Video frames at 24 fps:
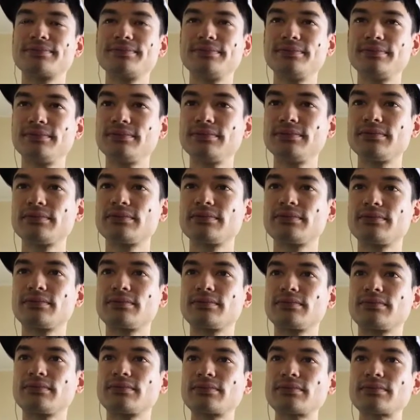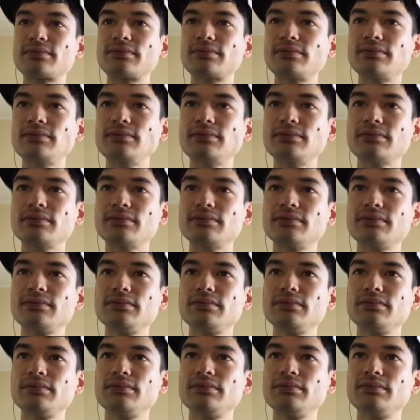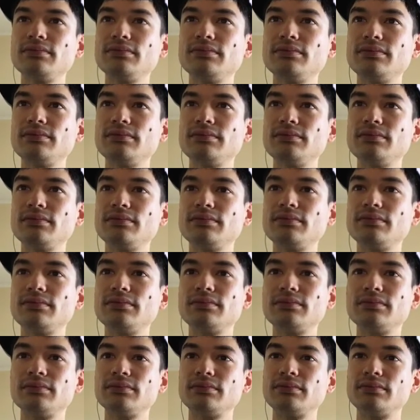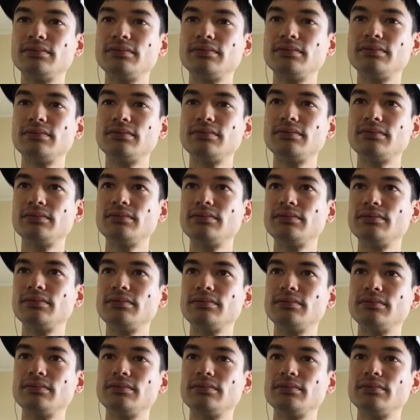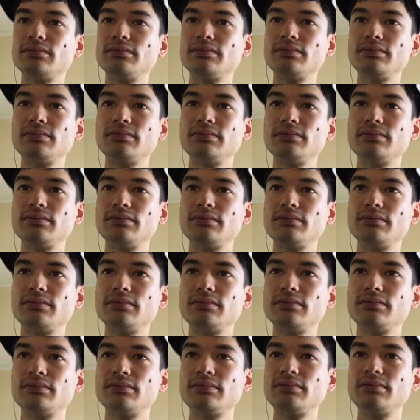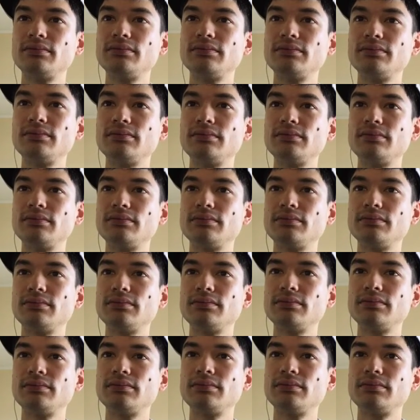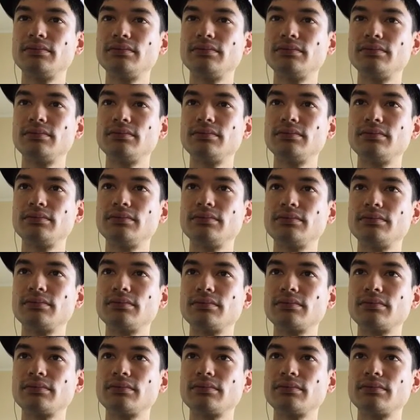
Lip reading: Nobody speaks.